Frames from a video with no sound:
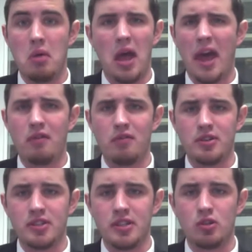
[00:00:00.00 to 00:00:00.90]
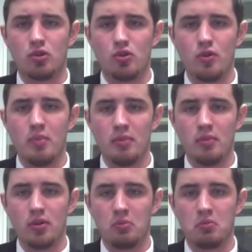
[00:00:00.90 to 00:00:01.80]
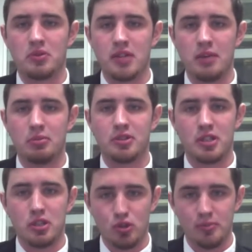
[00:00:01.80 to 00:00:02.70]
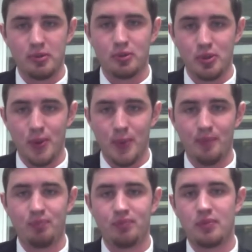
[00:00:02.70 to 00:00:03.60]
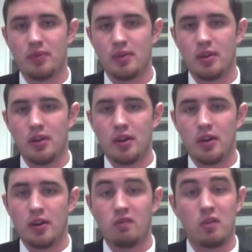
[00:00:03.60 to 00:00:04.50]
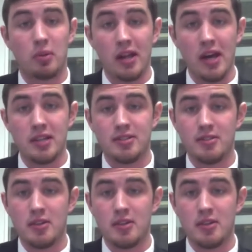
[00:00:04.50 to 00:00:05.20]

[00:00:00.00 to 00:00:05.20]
every single group member was able to contribute to. From class,